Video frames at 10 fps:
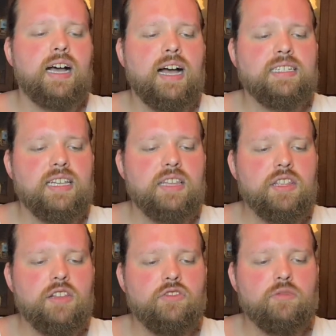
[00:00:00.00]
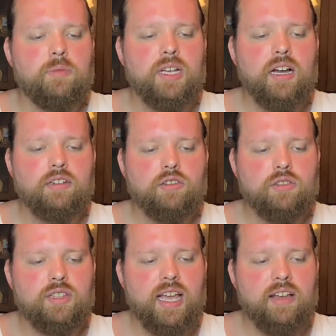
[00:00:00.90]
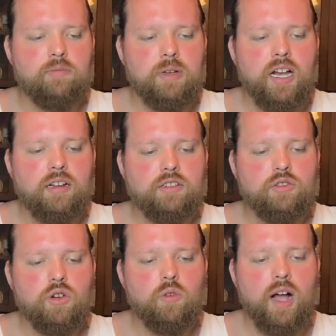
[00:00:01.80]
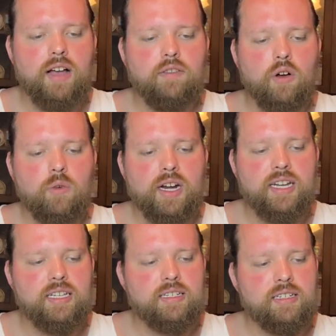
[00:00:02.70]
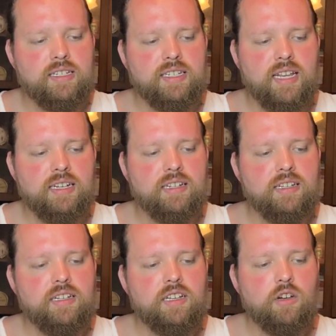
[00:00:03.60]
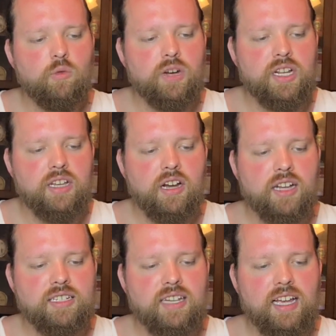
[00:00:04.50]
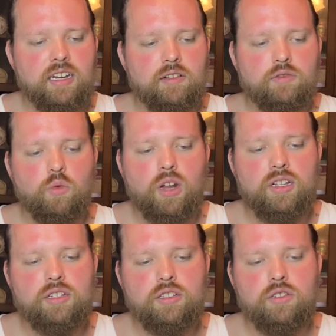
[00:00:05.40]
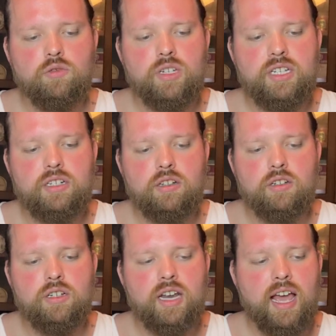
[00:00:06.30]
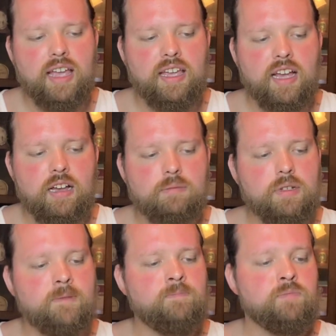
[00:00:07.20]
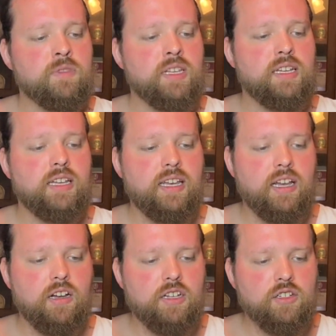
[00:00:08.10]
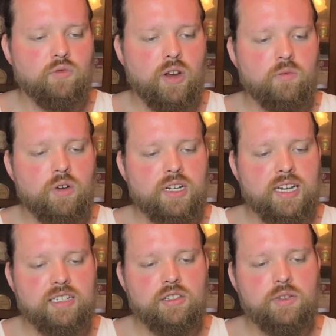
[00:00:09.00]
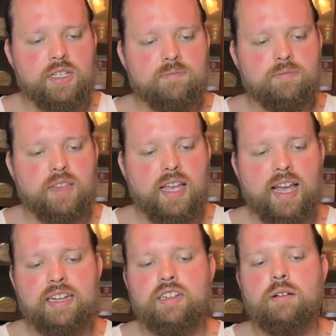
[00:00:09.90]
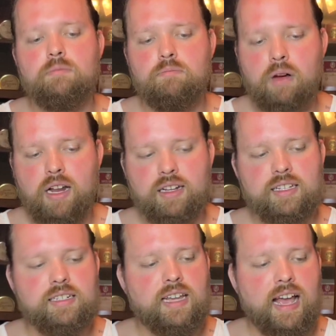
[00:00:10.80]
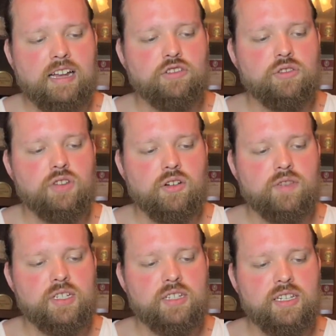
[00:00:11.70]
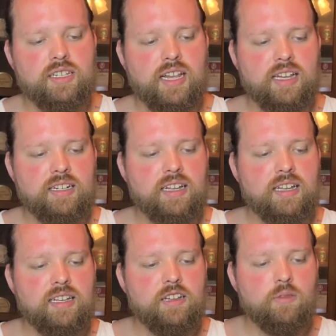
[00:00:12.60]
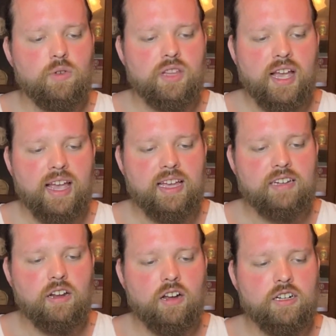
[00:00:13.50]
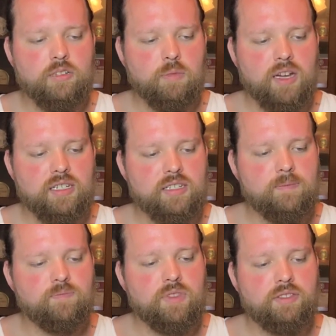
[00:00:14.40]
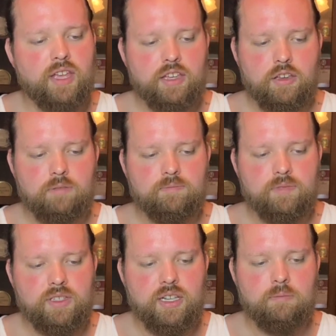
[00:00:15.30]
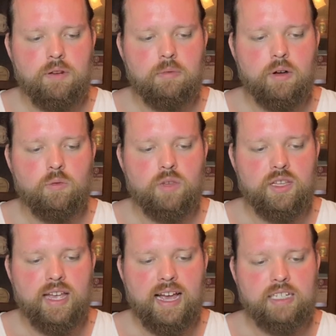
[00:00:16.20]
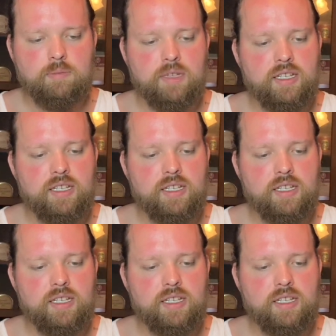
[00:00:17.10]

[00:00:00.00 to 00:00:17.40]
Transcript: I see that you've begun to, they have begun to arrive already, he said, when he caught sight of Dwalin's green hood hanging up. He hung his red one next to it, and Balin, at your service, he said, with a hand on his breast. Thank you, said Bilbo with a gasp.